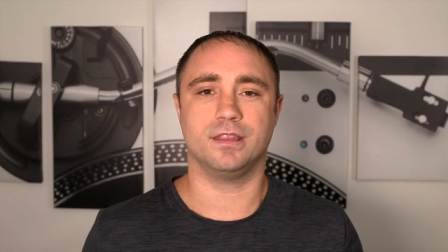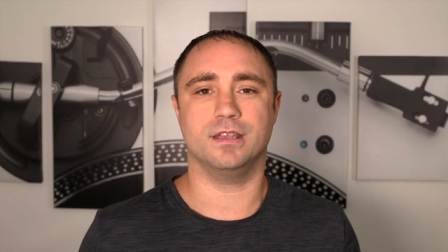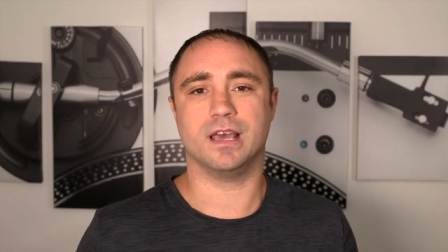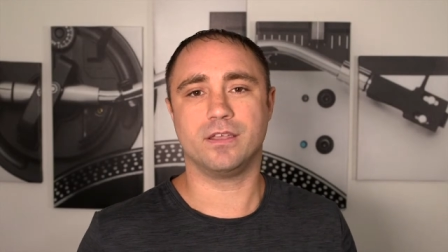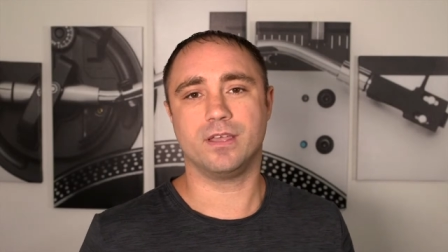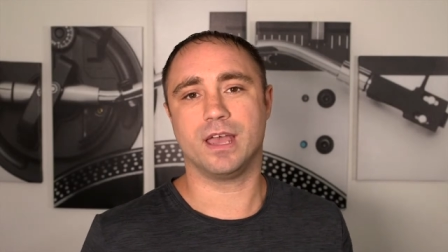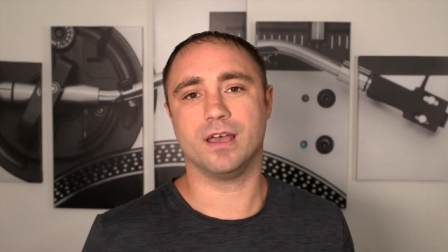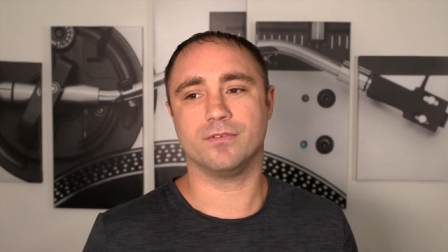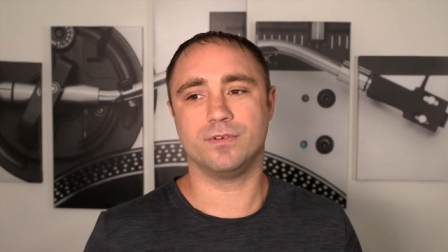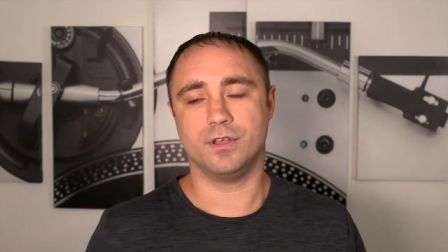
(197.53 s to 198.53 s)
then now you
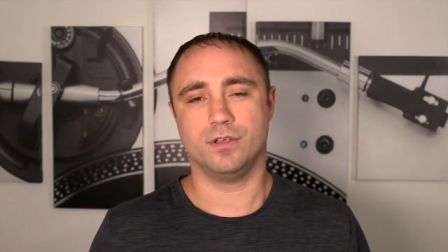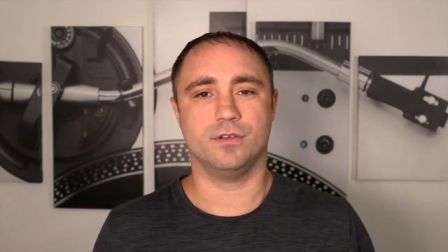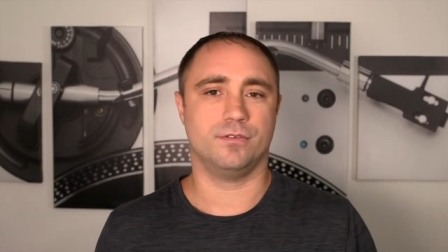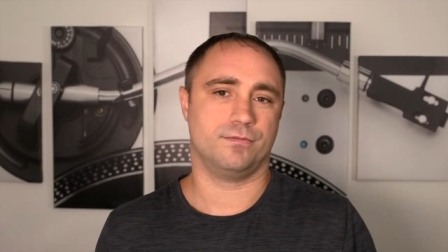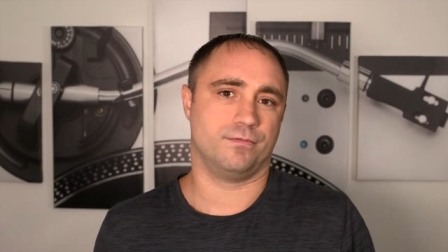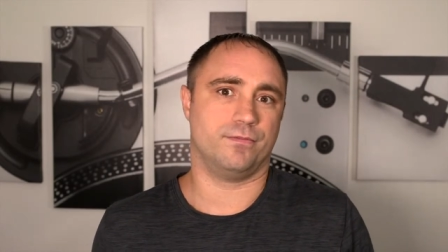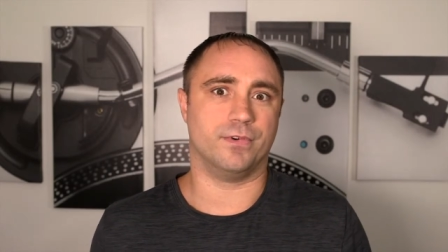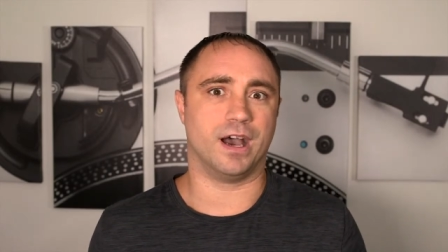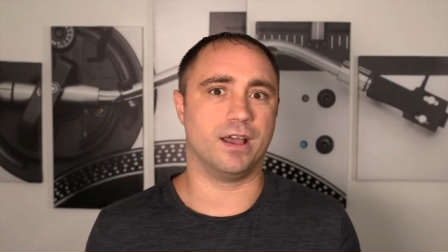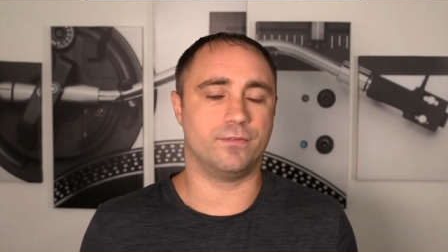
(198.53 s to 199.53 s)
have
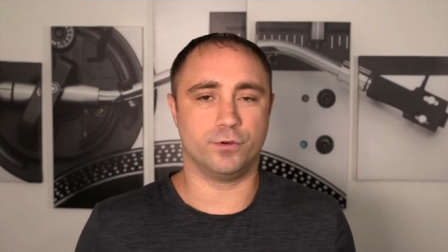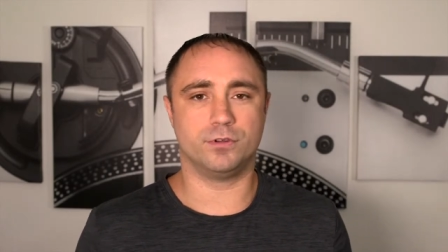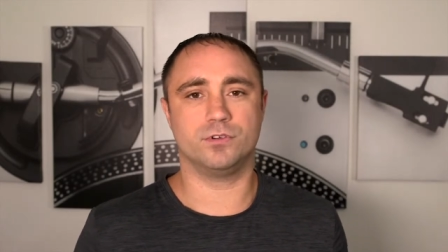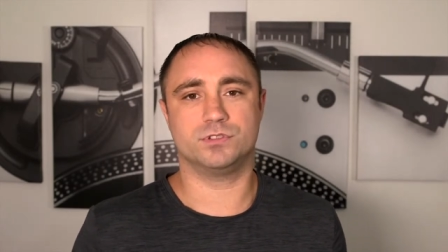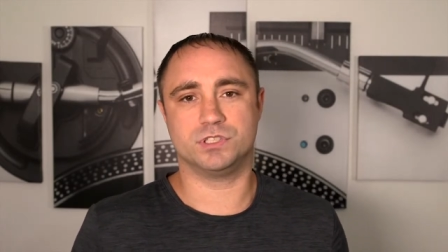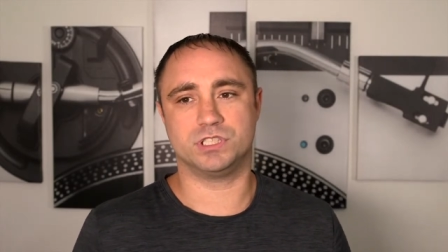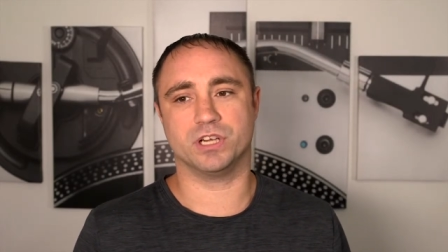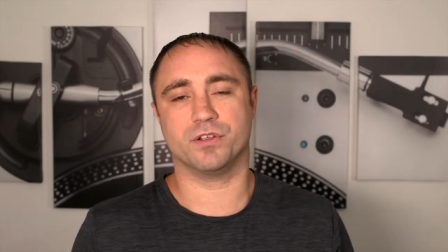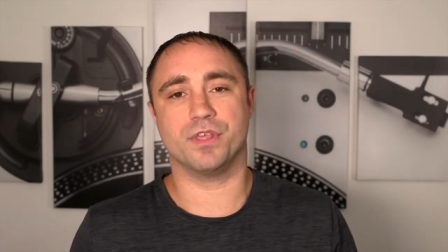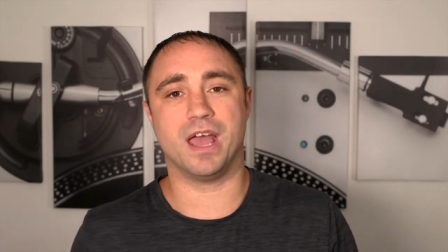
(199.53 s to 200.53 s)
five photos to
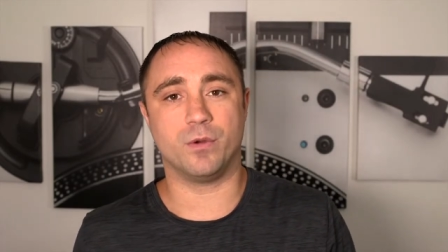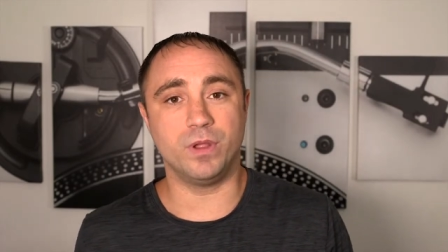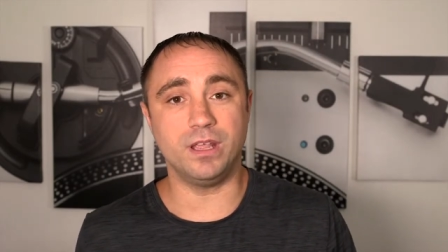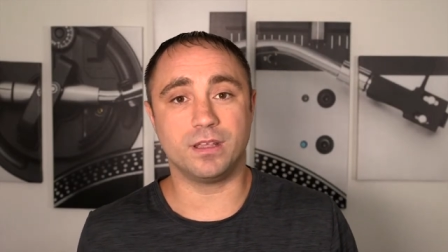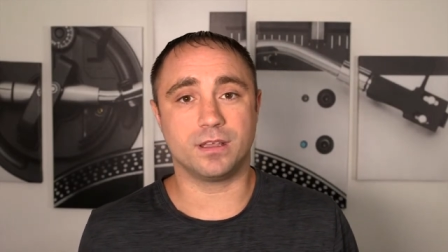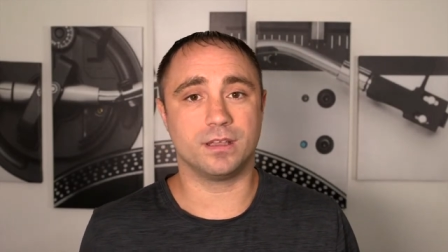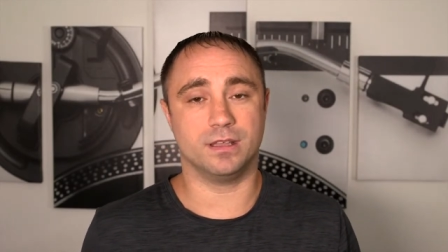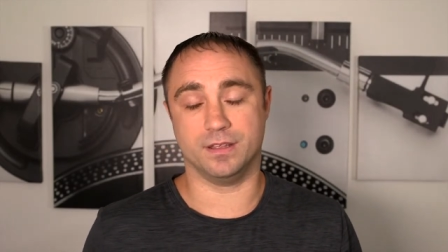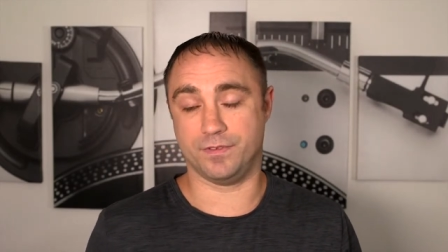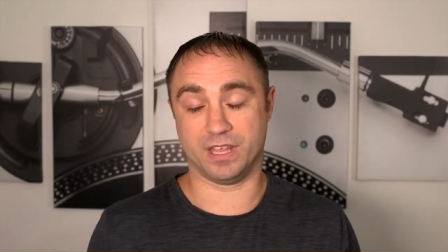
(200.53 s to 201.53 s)
share that week.
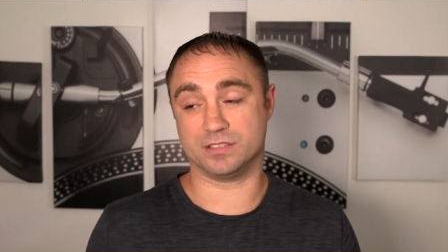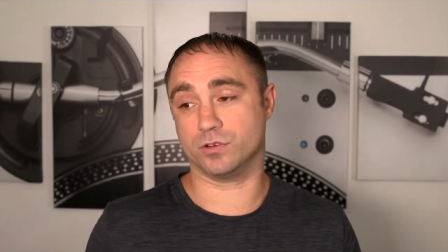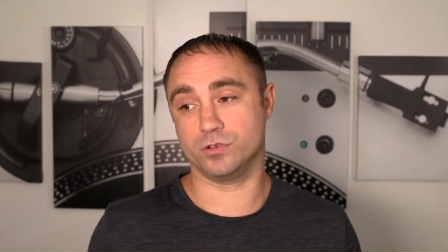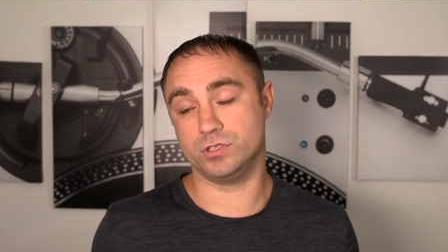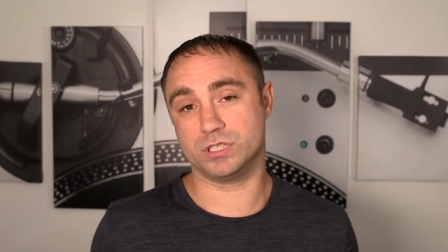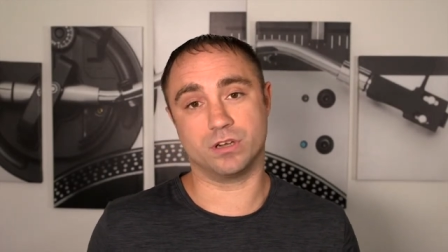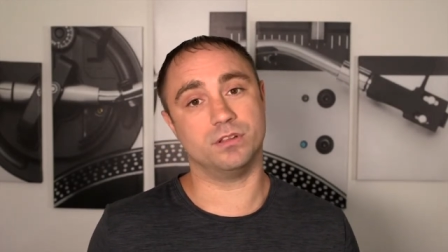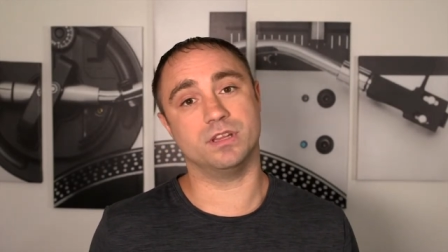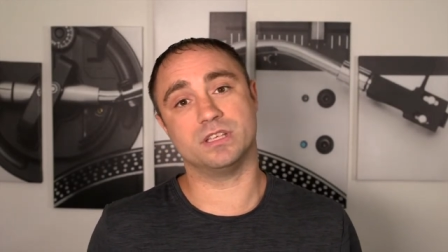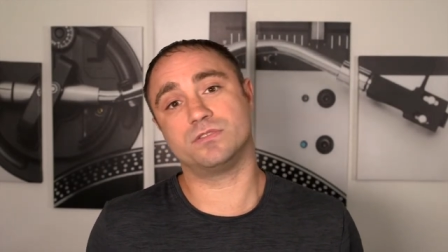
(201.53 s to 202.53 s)
And if that's all you share,
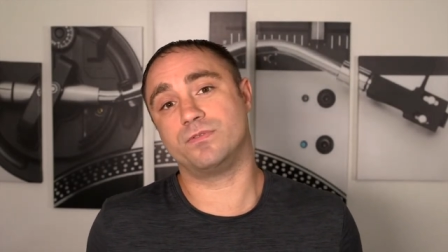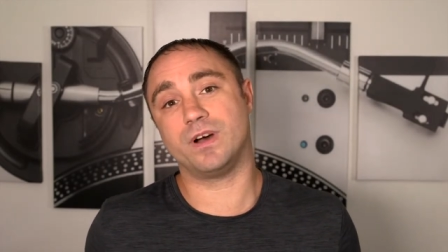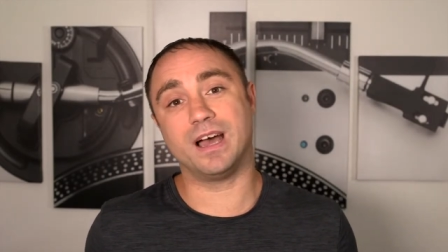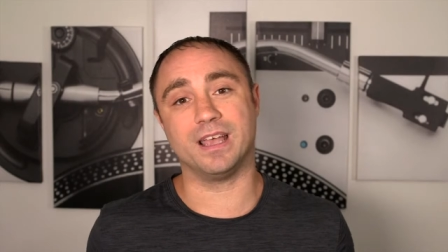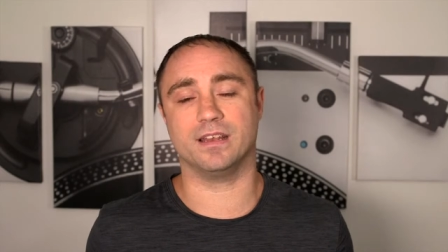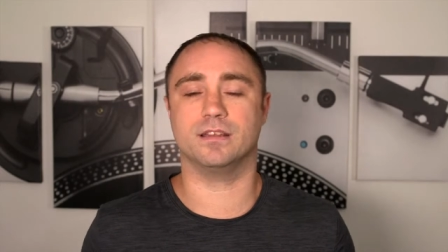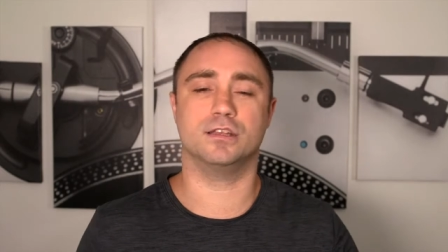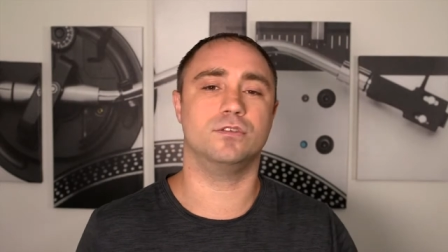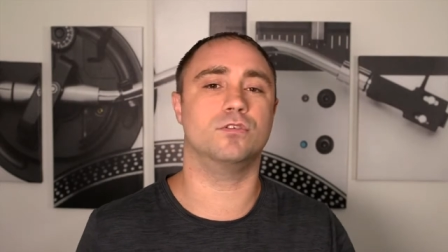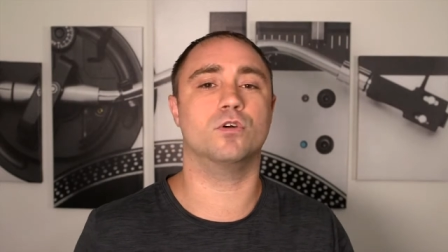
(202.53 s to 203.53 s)
then that's fine.
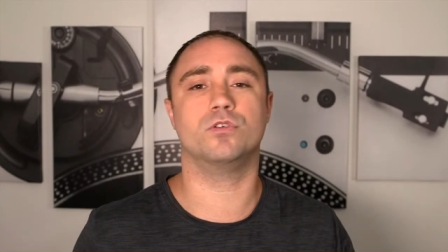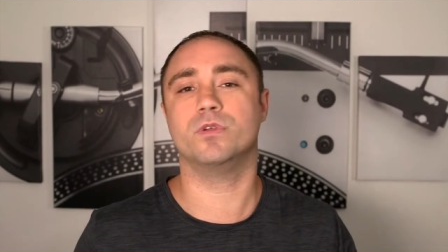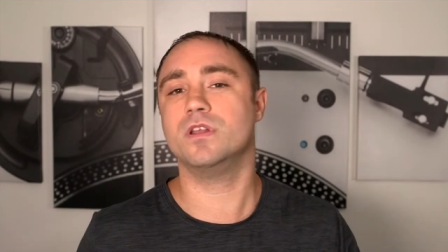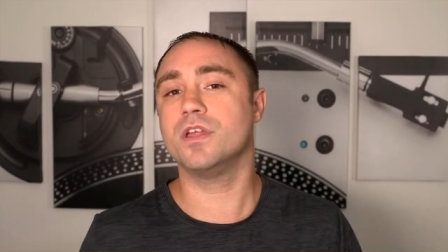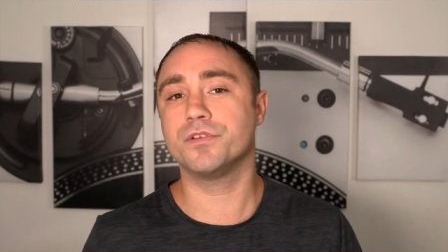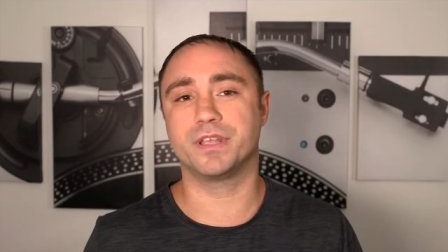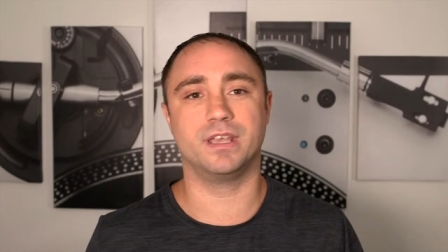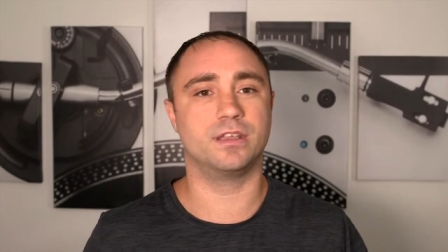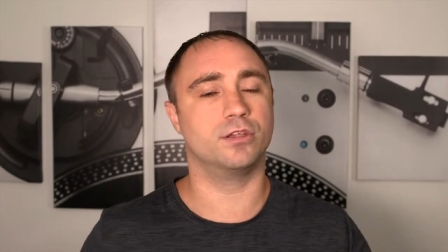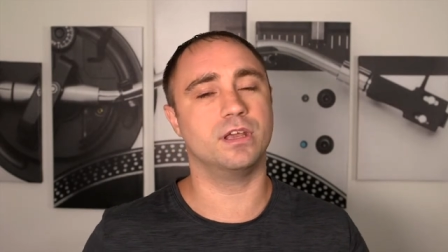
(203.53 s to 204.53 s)
Then you go to another
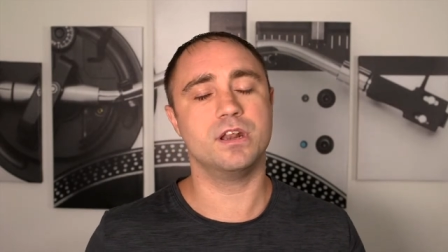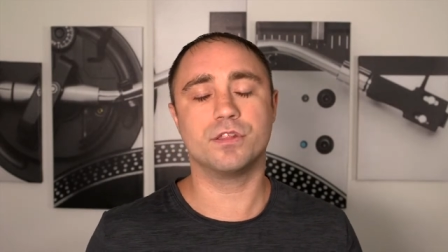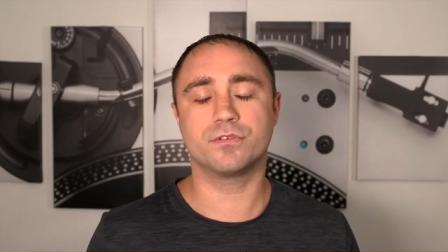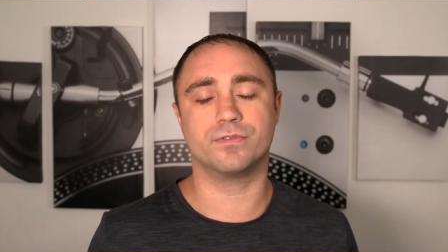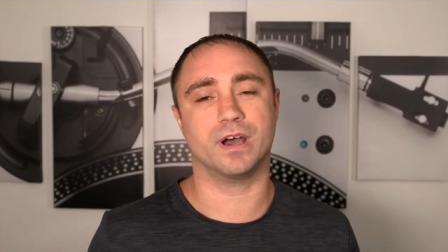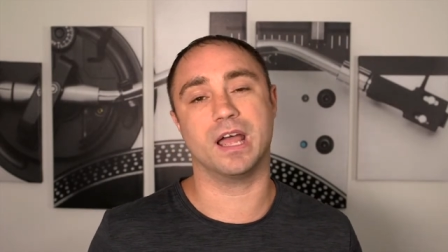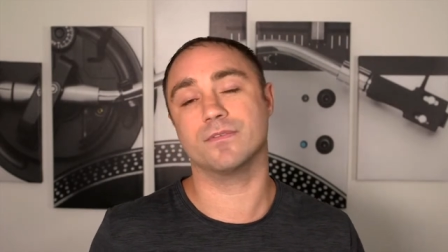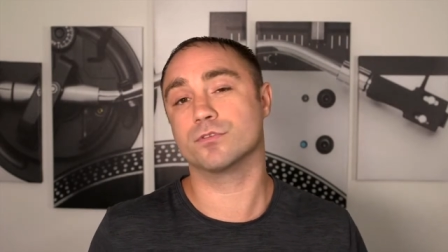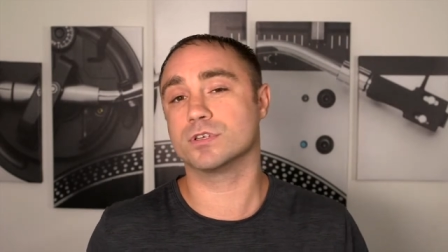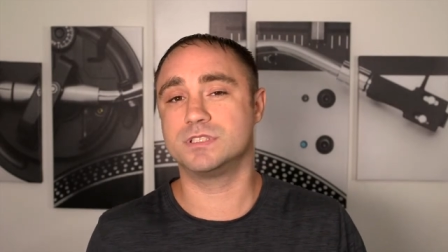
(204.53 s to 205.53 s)
gig, you get another
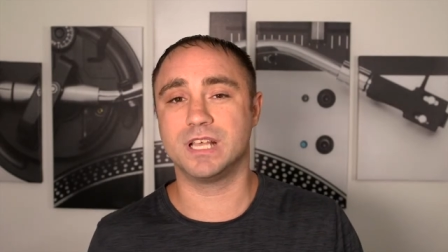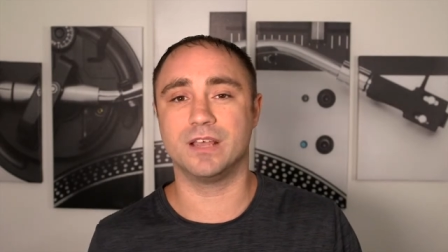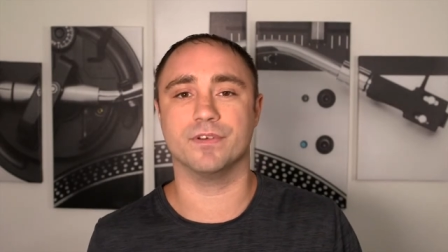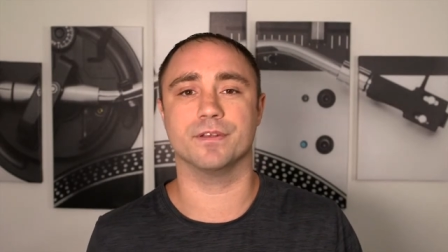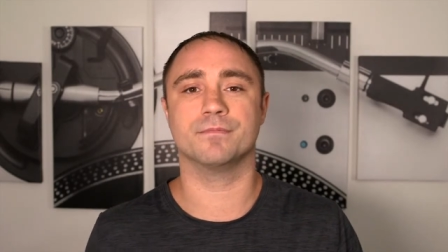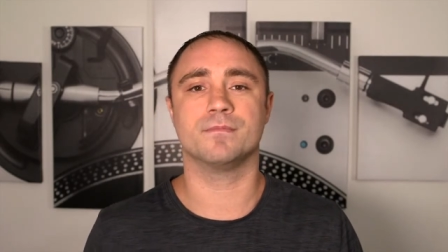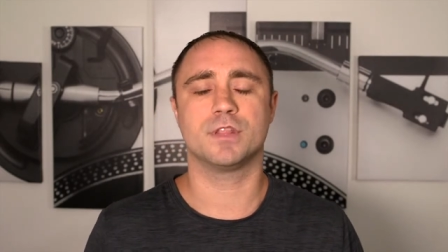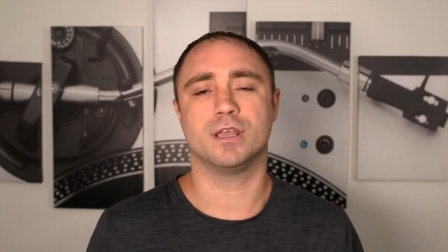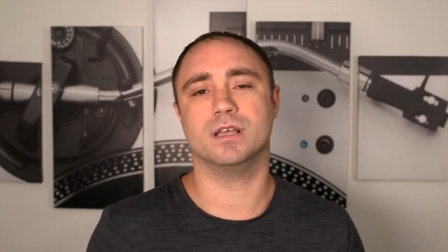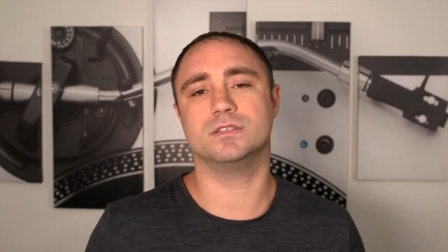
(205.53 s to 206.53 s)
five or seven,
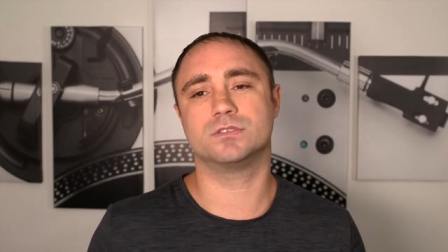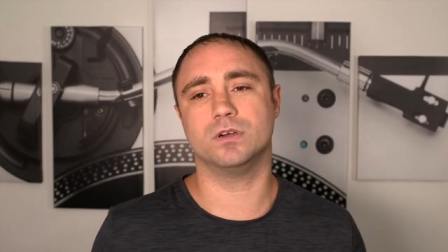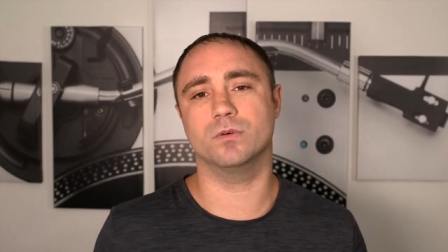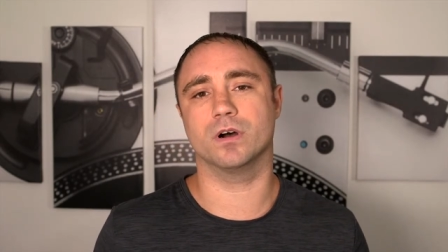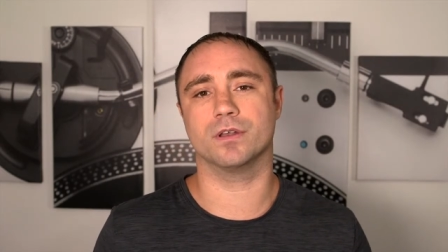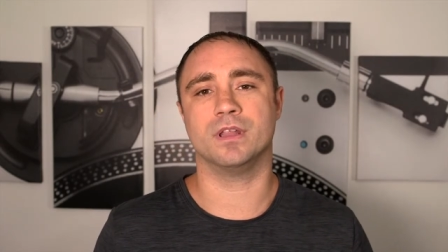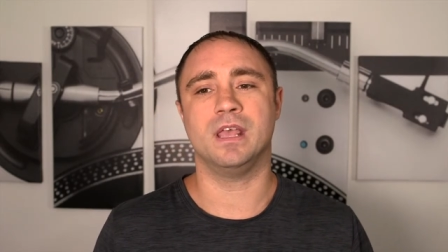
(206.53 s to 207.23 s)
and so on.